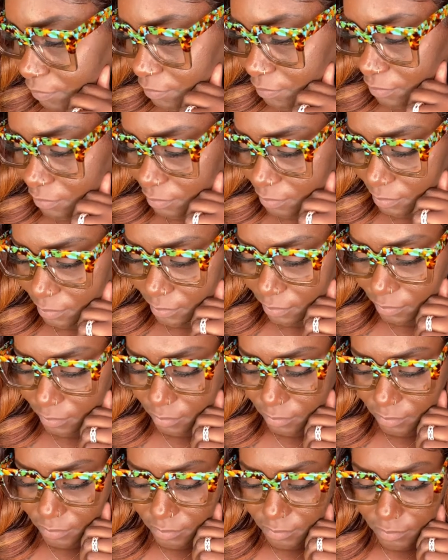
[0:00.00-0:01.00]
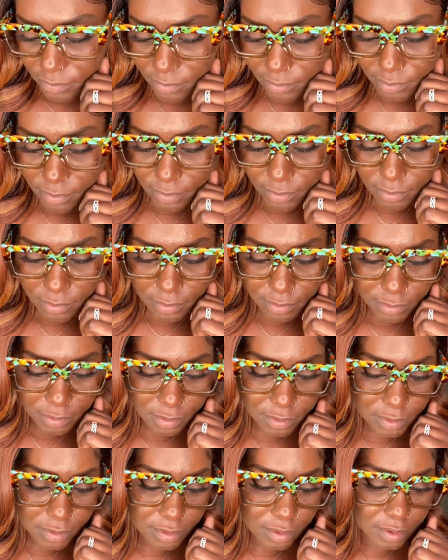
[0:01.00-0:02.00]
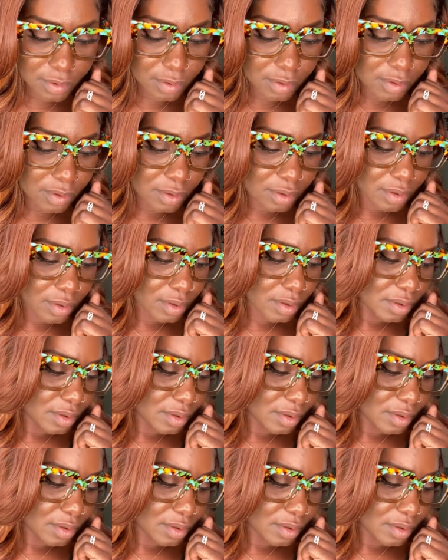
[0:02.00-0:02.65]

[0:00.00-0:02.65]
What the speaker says: Nothing is said.